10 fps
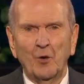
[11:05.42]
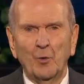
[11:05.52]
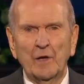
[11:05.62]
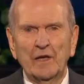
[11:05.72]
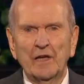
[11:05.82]

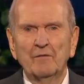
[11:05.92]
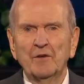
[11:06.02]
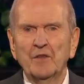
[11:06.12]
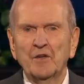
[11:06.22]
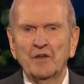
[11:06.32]
We live
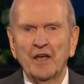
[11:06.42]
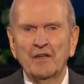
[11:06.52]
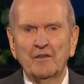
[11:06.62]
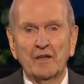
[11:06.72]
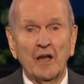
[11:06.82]
in the day
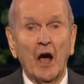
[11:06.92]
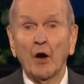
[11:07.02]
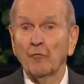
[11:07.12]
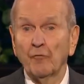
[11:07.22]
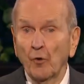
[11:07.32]
that
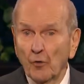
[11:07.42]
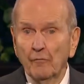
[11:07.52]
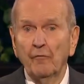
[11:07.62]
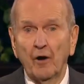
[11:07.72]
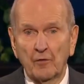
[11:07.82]
our
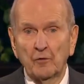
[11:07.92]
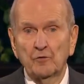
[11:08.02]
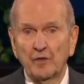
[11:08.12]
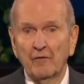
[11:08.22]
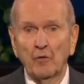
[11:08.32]

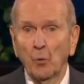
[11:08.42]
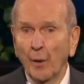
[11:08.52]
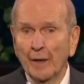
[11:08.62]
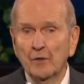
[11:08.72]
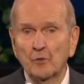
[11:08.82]
forefathers have
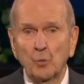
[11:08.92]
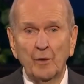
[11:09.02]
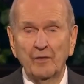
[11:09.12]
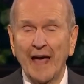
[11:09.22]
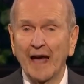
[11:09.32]
awaited
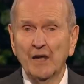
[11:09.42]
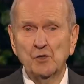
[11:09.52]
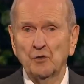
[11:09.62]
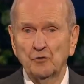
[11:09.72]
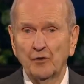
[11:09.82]
with
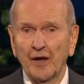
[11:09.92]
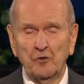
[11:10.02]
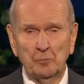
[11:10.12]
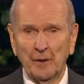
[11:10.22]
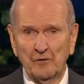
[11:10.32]
anxious
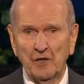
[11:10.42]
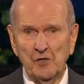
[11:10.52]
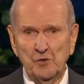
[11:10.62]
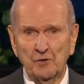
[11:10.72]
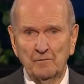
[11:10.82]

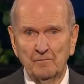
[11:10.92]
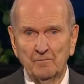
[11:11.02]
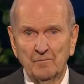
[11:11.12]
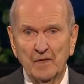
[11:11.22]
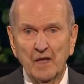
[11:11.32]
expectation.
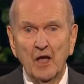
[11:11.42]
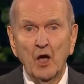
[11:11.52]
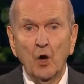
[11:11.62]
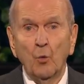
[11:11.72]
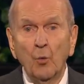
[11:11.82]

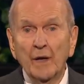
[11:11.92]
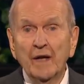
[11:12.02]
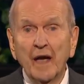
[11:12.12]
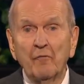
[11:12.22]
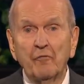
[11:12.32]
We
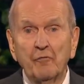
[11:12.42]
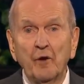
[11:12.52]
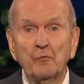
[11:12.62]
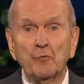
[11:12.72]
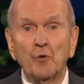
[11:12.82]
have
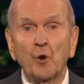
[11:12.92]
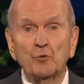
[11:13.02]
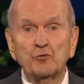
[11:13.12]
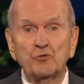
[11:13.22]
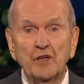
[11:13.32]
front row
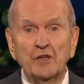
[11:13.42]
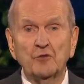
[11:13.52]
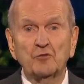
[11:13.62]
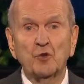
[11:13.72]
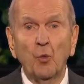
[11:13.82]

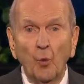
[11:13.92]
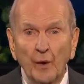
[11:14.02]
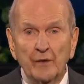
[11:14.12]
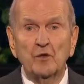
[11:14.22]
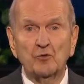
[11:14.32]
seats to
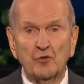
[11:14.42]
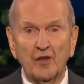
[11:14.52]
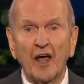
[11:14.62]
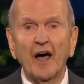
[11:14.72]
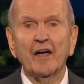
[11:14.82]
witness
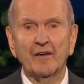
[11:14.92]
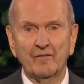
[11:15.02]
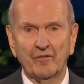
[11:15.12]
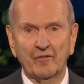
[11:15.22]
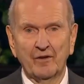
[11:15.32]

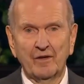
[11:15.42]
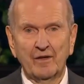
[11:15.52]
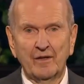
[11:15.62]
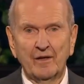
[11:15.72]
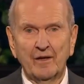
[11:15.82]
live
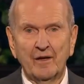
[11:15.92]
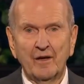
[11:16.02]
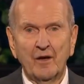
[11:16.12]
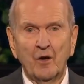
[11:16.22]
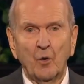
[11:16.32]

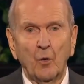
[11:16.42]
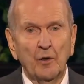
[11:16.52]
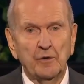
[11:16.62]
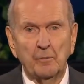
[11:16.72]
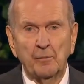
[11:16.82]

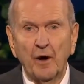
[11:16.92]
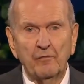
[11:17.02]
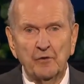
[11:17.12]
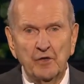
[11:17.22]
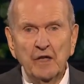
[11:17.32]
what the
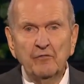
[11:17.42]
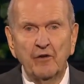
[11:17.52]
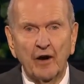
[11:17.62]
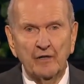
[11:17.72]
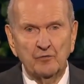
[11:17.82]
prophet
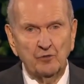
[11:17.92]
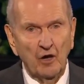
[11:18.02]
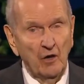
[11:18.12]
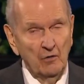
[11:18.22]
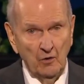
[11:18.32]
Nephi
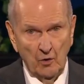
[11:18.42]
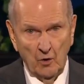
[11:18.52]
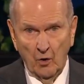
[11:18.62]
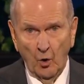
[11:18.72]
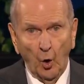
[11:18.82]
saw
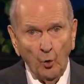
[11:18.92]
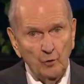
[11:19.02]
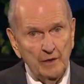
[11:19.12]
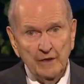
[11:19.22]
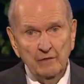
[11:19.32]

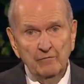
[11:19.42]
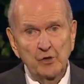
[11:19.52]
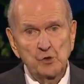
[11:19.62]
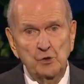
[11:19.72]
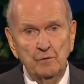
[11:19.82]
only in
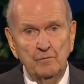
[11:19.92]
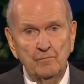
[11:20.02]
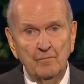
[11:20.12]
vision.